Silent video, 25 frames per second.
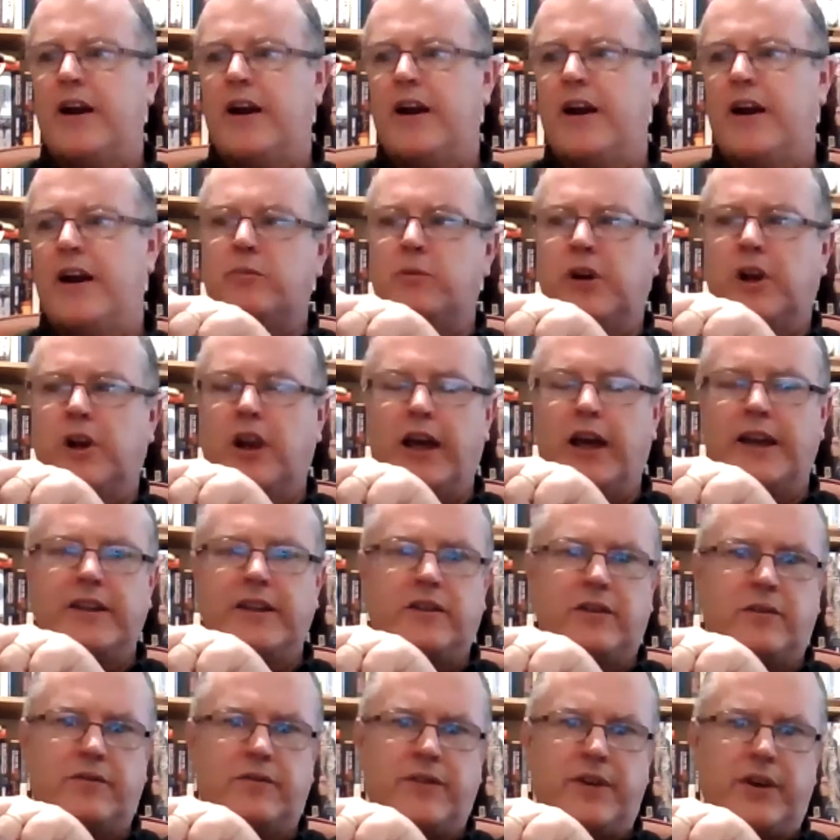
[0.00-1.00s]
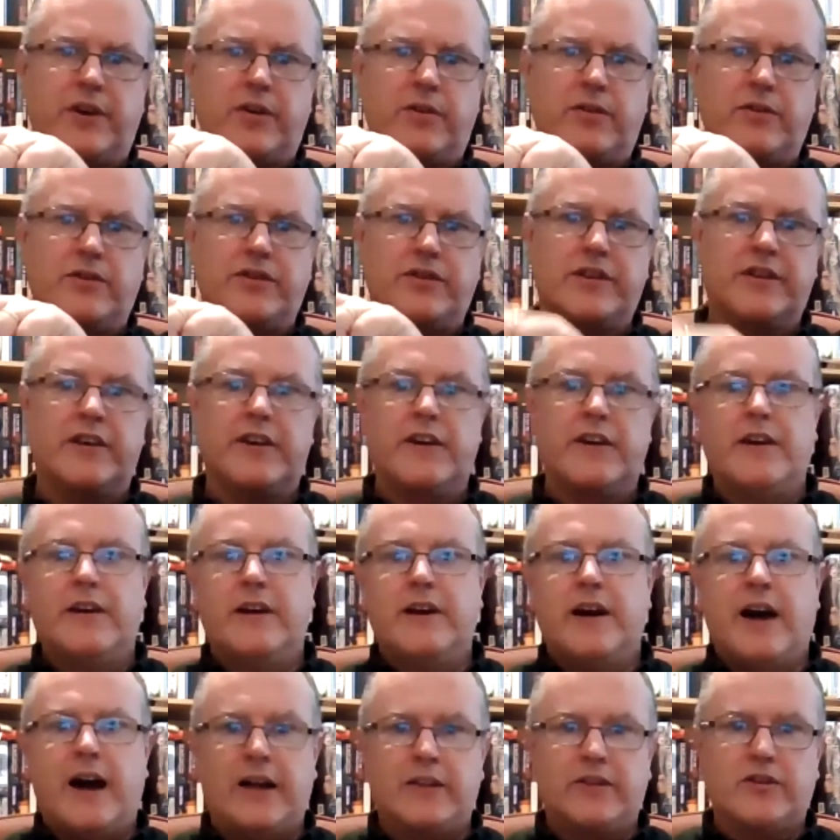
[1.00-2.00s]
and then you would light the fuse
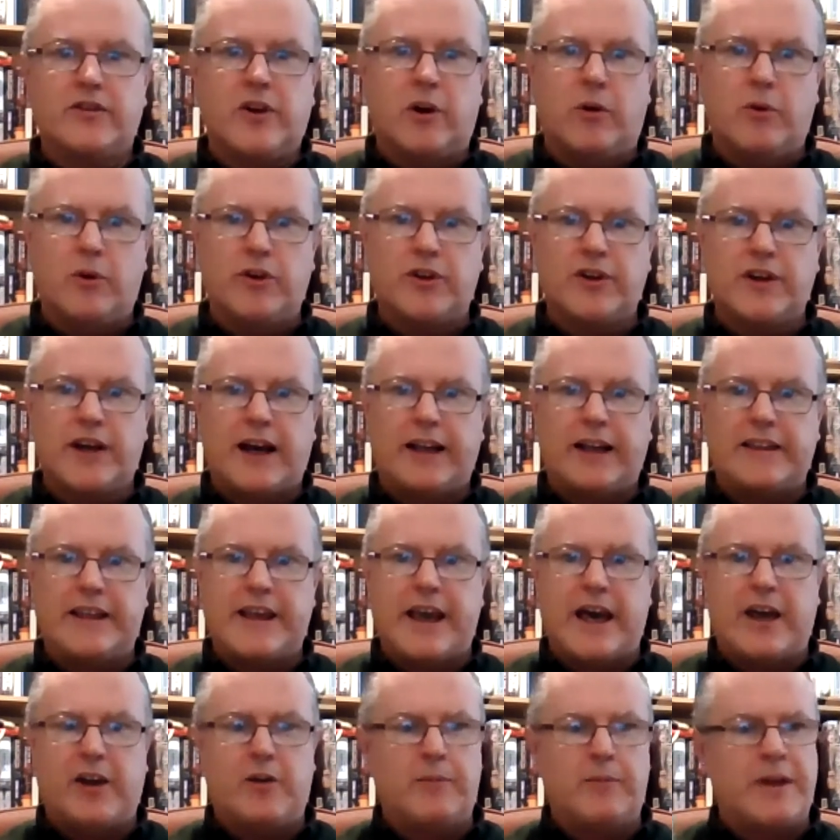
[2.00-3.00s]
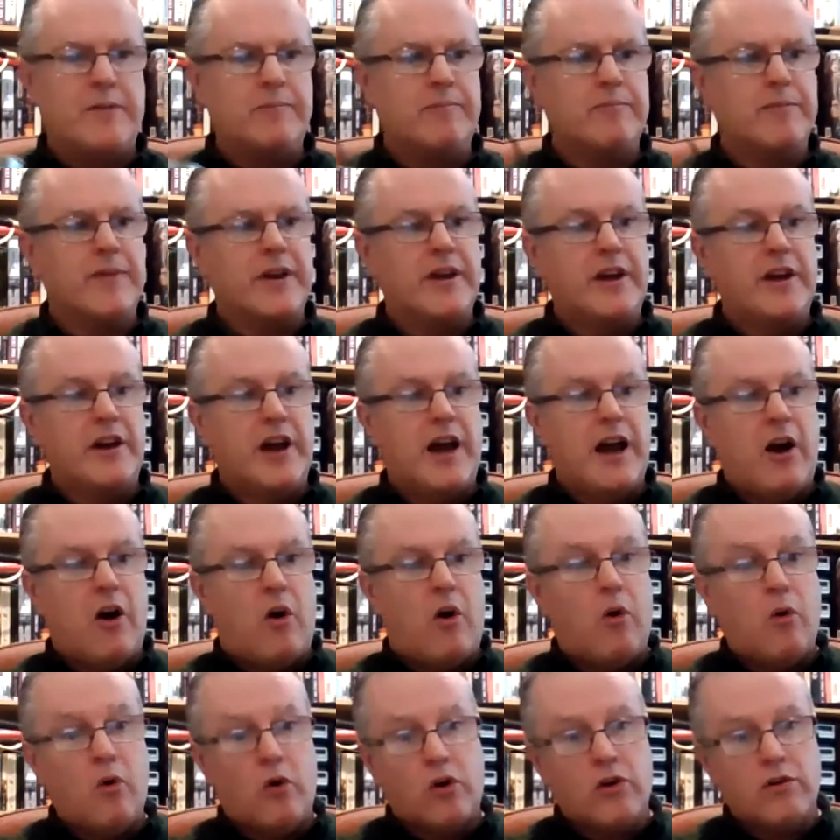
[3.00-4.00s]
and throw it at the enemy.
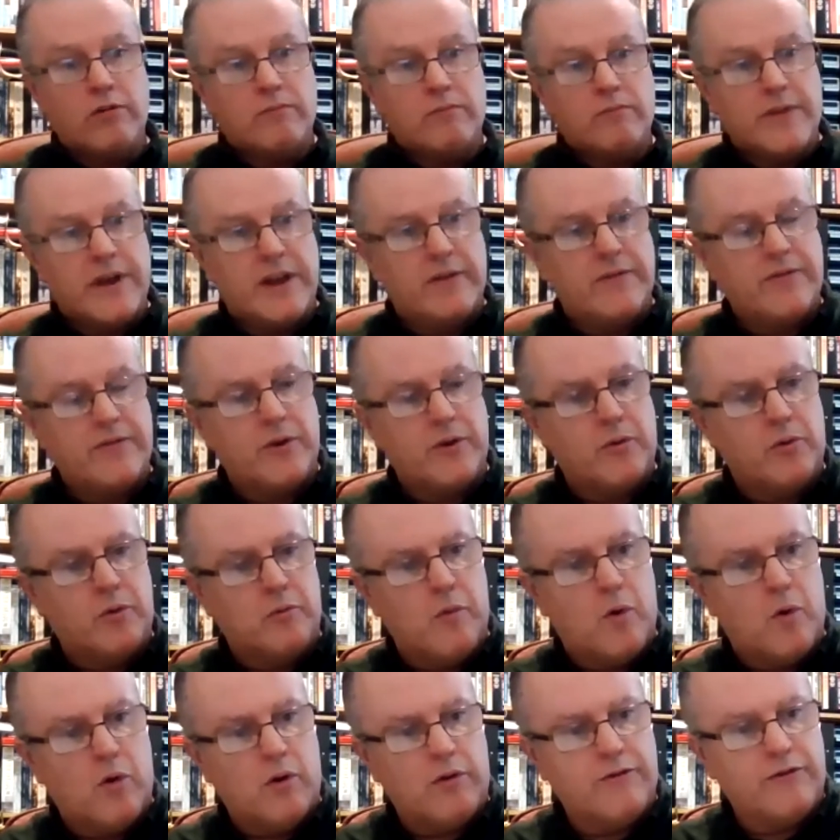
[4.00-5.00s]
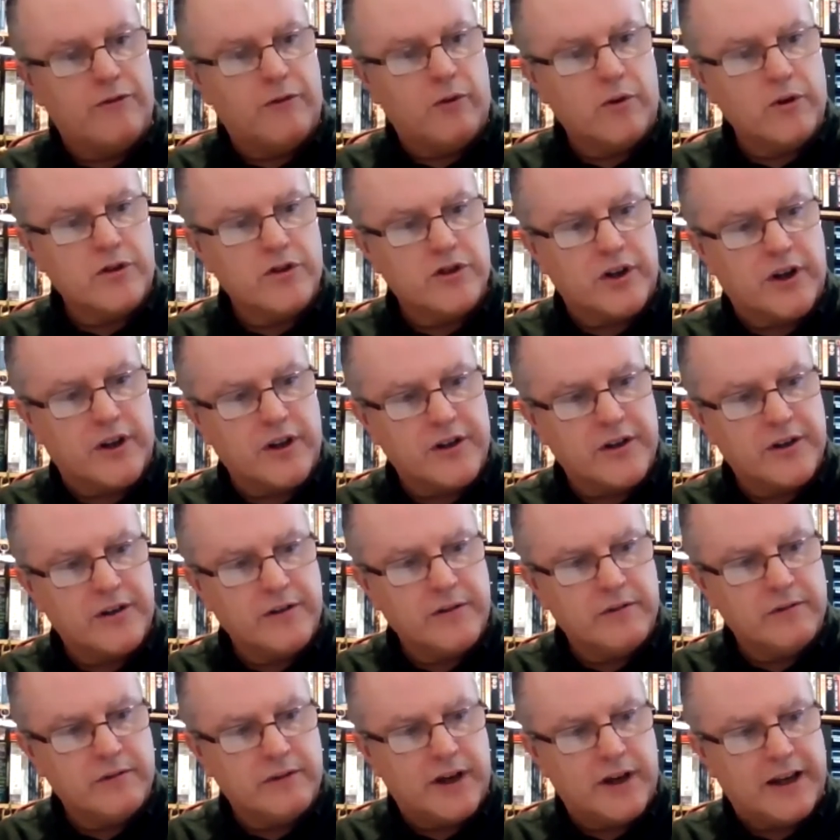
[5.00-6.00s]
Or if you were more fortunate,
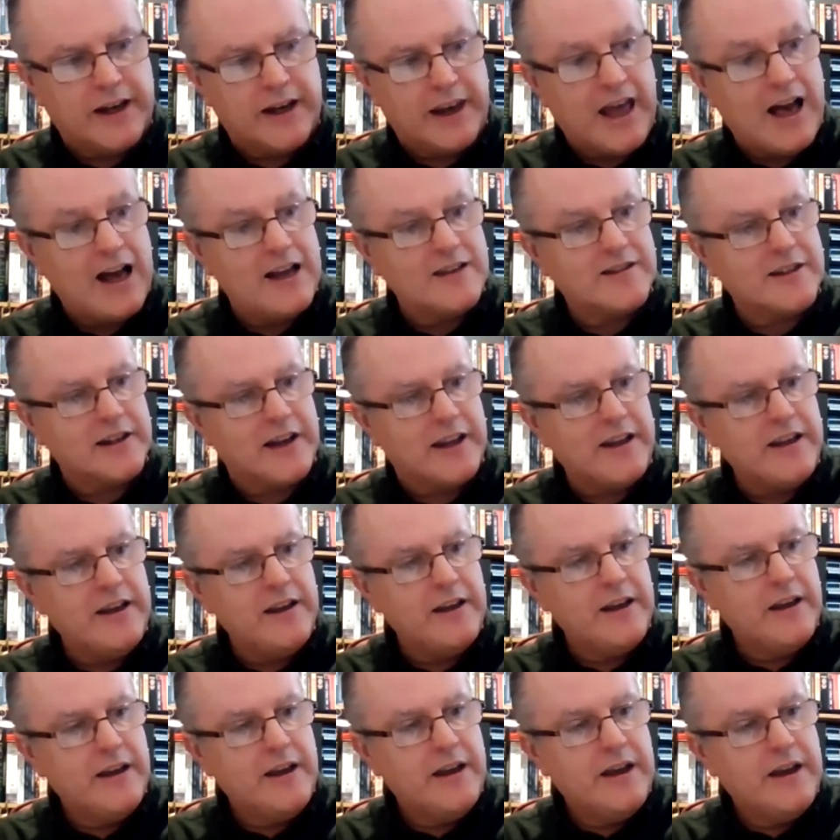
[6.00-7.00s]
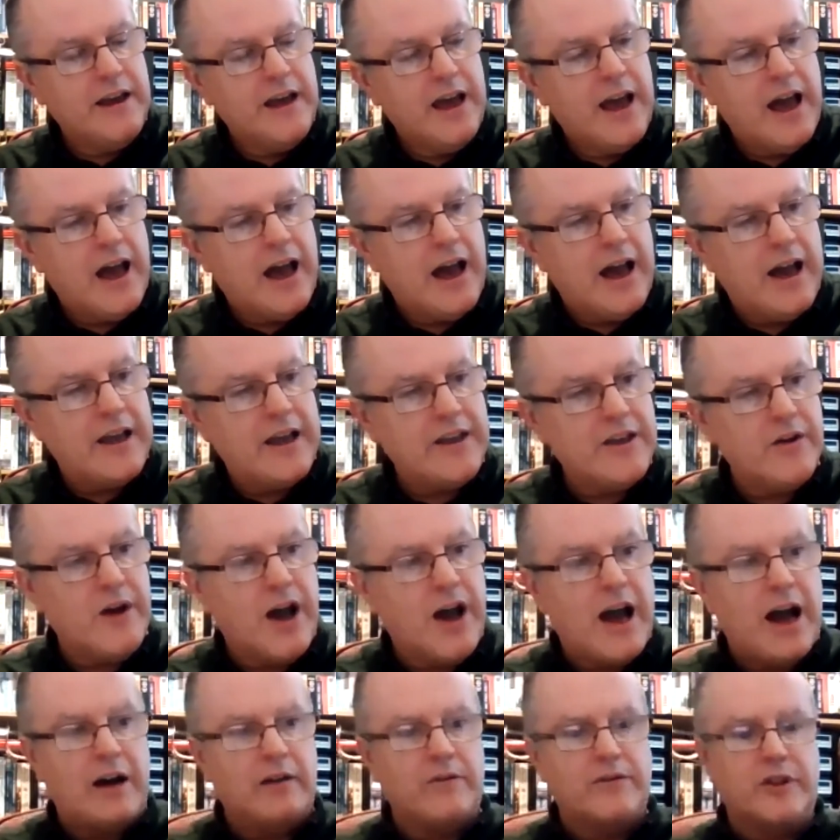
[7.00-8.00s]
and lastly, you
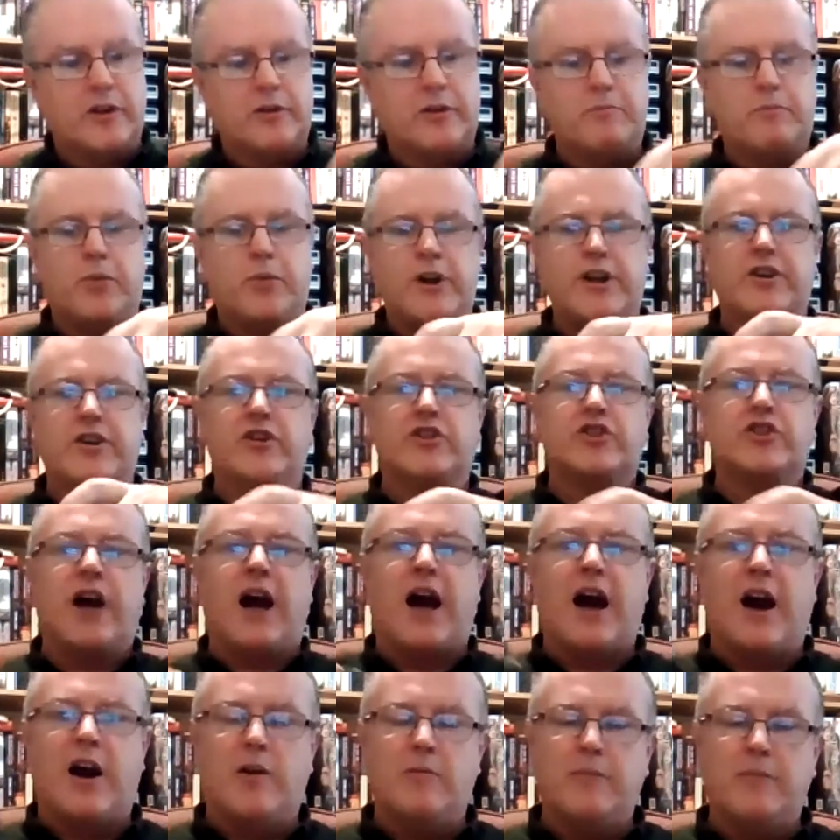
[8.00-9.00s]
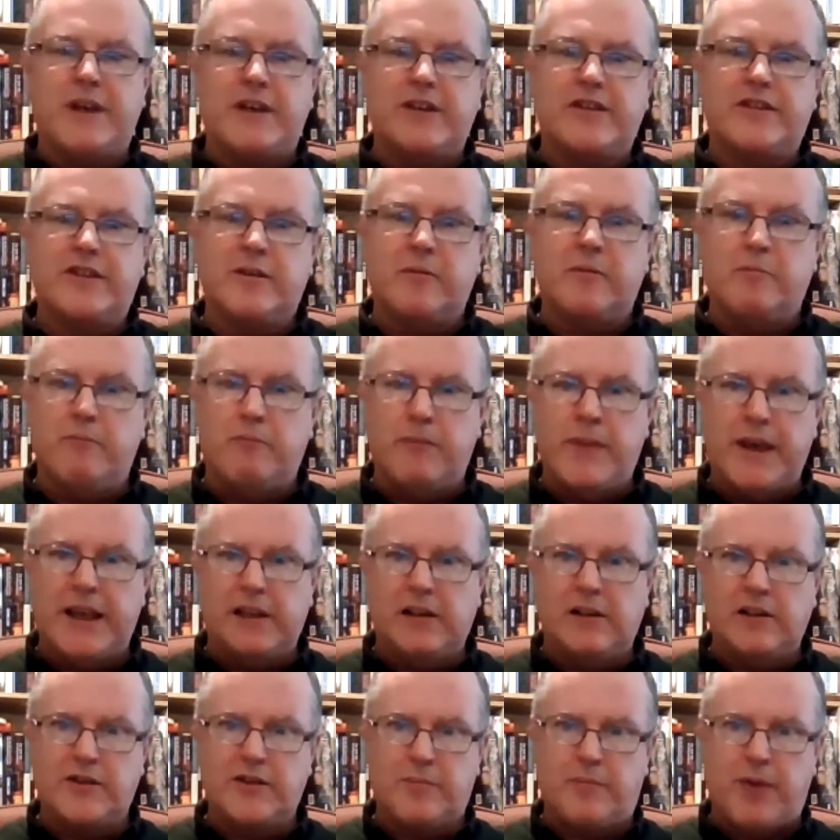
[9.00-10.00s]
have the British Army's
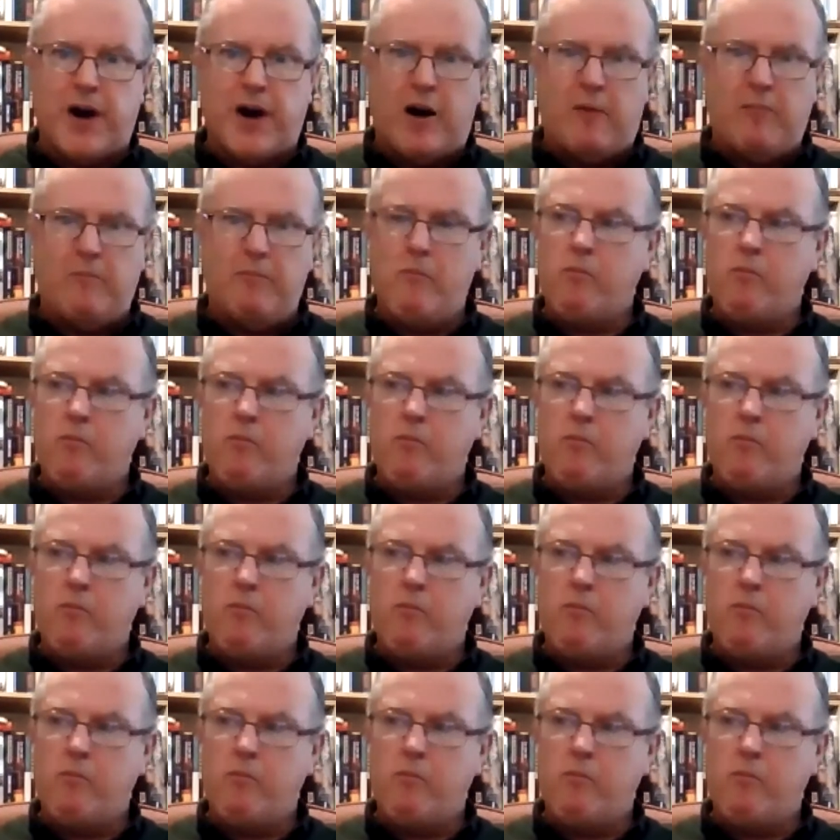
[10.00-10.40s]
Mills bomb.